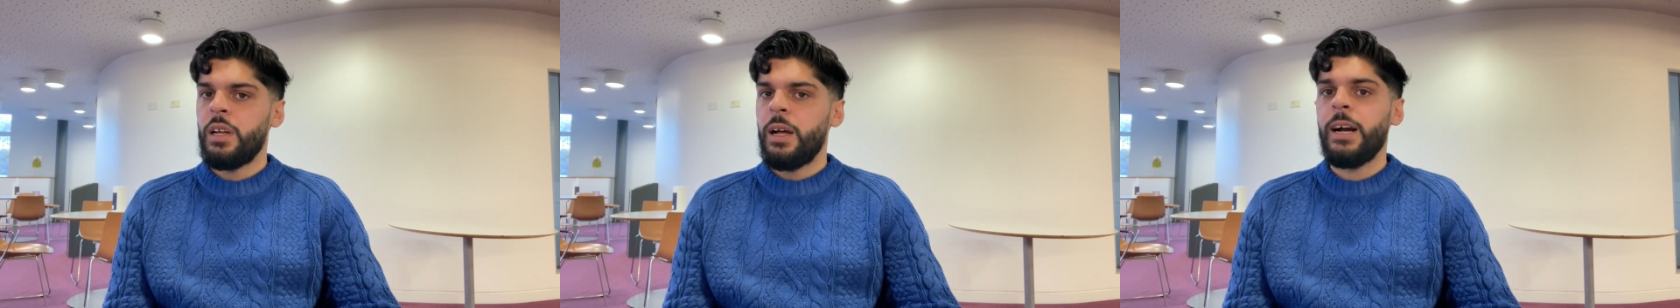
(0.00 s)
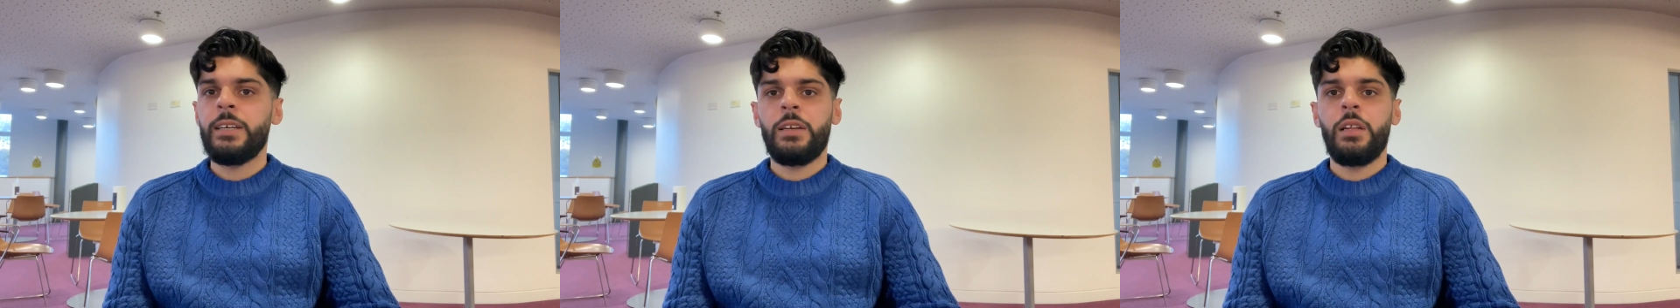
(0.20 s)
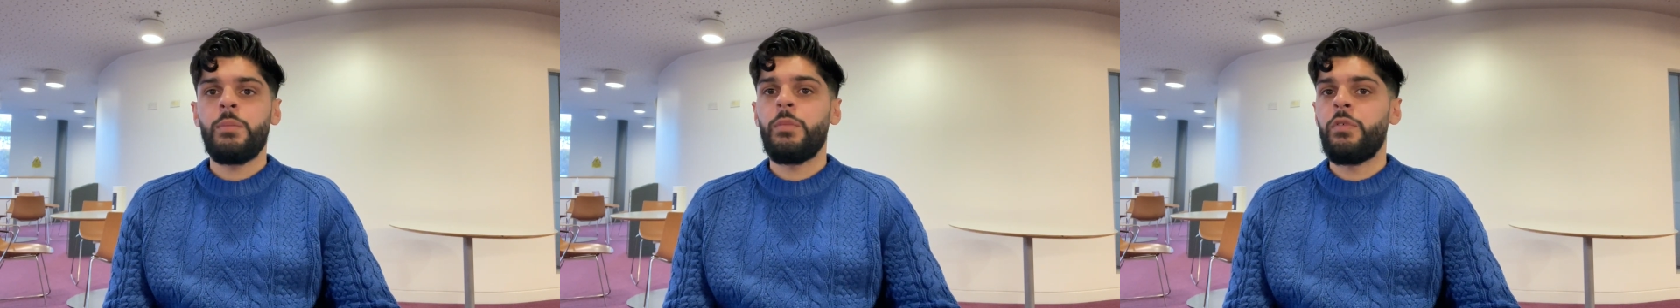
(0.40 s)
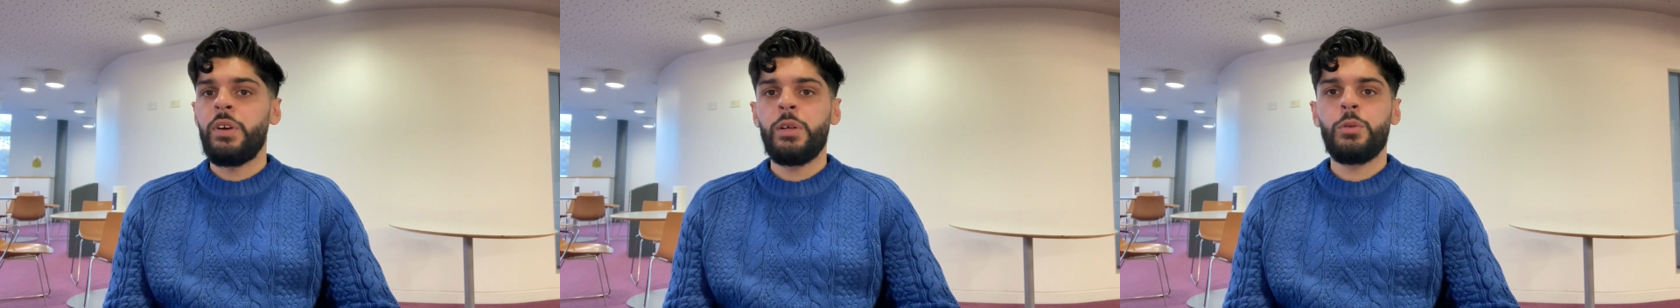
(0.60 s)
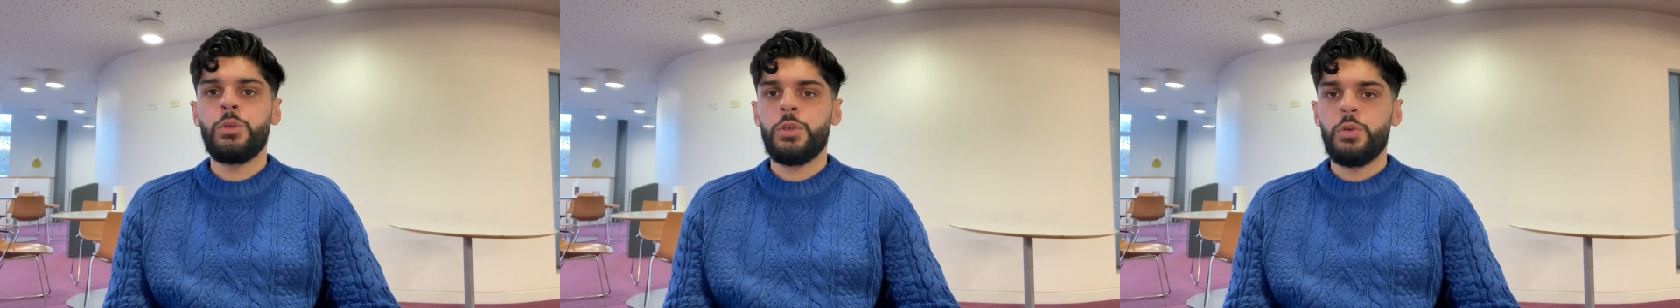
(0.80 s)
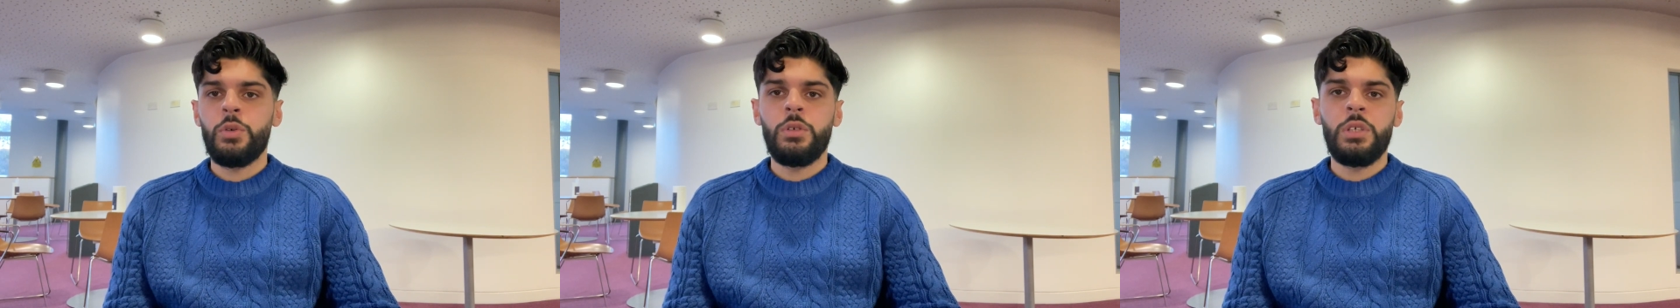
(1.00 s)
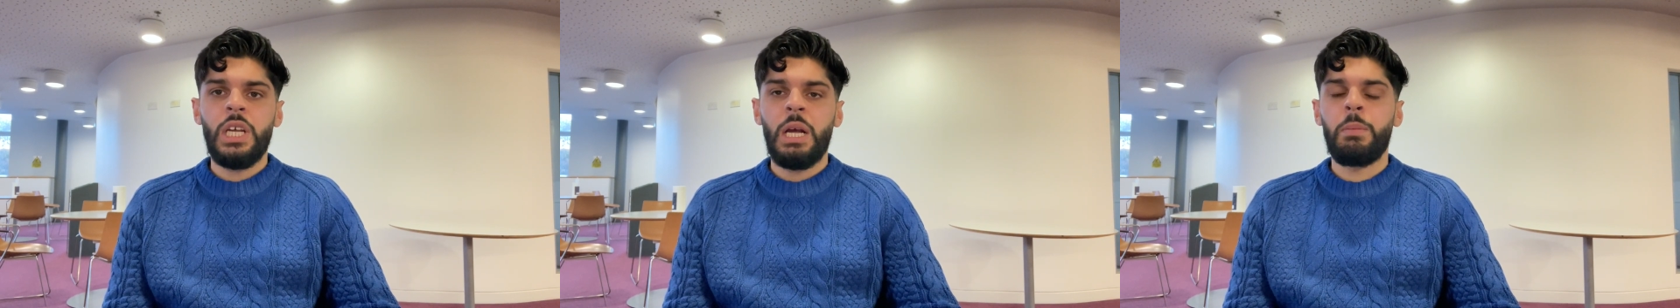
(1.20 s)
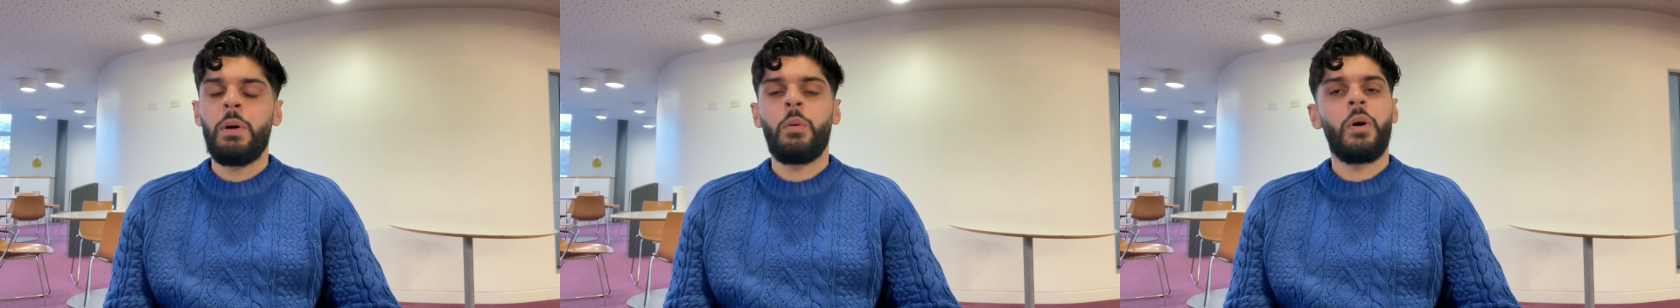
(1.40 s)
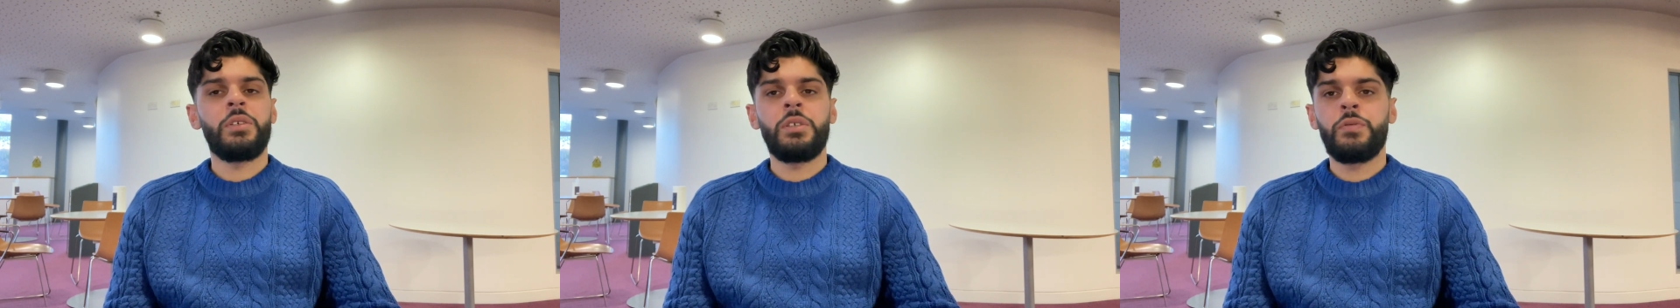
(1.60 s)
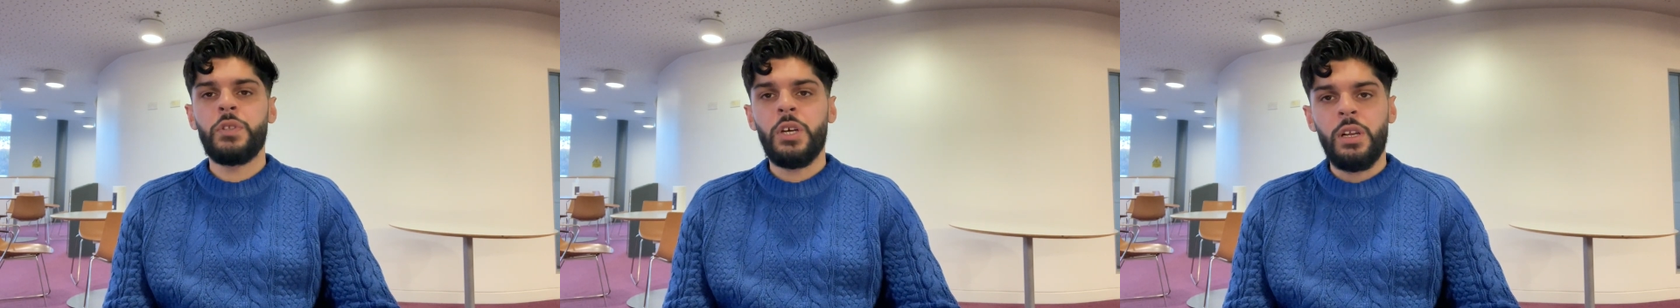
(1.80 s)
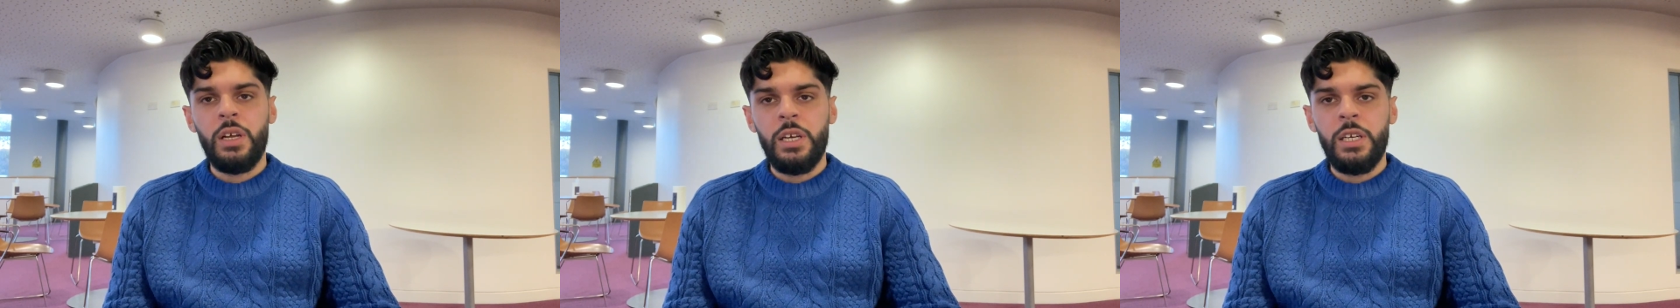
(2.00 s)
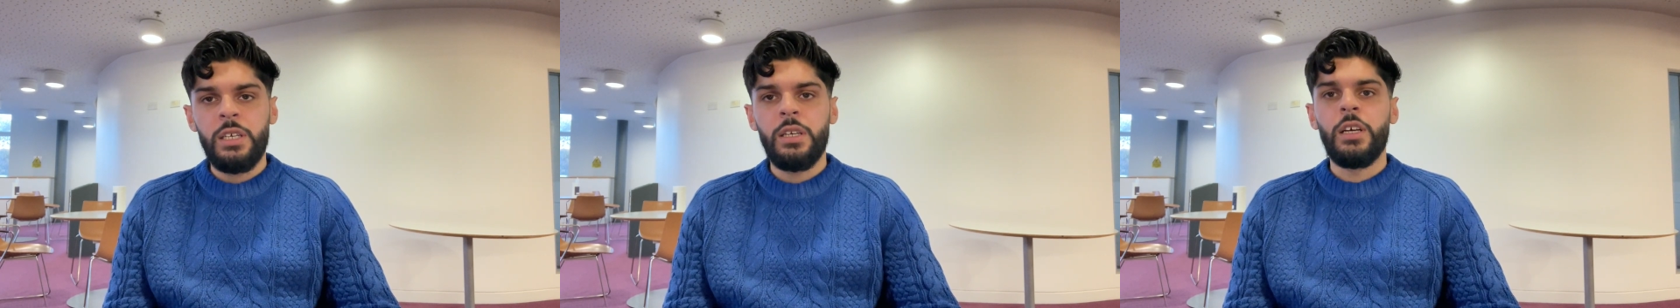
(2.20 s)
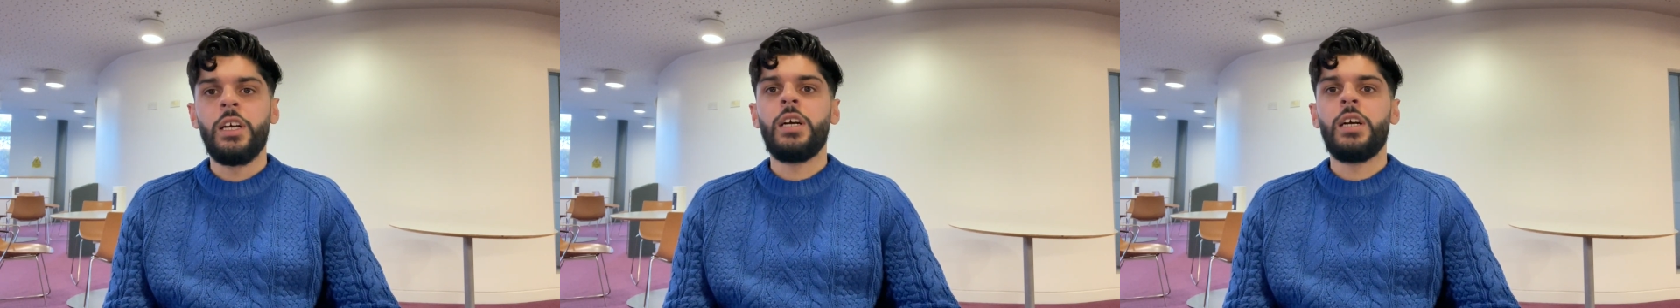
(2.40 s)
I can tell them a really good story about what I did for the client,